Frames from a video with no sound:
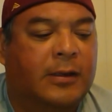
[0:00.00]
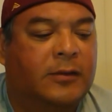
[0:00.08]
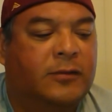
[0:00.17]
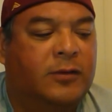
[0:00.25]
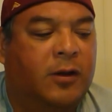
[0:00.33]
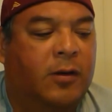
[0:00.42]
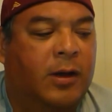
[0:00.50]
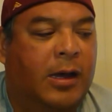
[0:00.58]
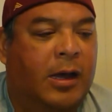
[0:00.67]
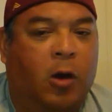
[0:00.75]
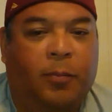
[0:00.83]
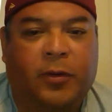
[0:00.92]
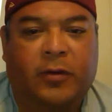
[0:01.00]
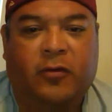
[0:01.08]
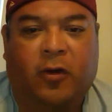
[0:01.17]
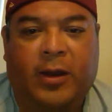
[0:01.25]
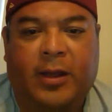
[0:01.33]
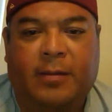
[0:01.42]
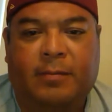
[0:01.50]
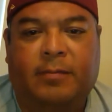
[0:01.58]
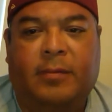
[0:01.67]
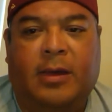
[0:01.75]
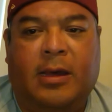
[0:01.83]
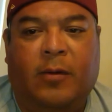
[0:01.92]
So I hope you enjoyed it.
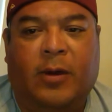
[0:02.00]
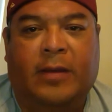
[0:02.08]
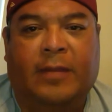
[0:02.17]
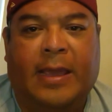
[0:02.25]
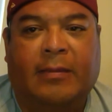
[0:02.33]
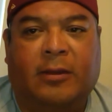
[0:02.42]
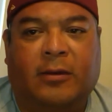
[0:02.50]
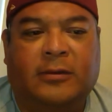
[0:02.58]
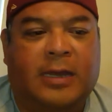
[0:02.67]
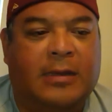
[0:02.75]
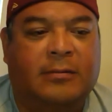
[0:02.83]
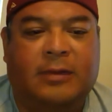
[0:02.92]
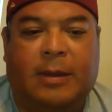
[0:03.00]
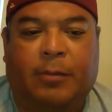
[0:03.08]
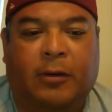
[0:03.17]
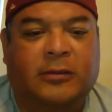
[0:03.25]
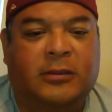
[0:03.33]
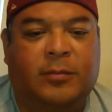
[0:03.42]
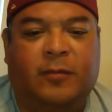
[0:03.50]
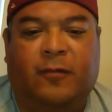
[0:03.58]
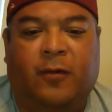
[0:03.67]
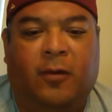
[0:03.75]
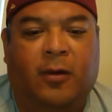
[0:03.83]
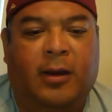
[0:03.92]
I want to thank those that posted
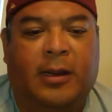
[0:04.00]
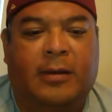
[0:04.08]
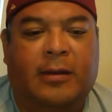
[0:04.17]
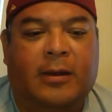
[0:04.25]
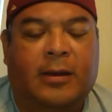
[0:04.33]
before, and,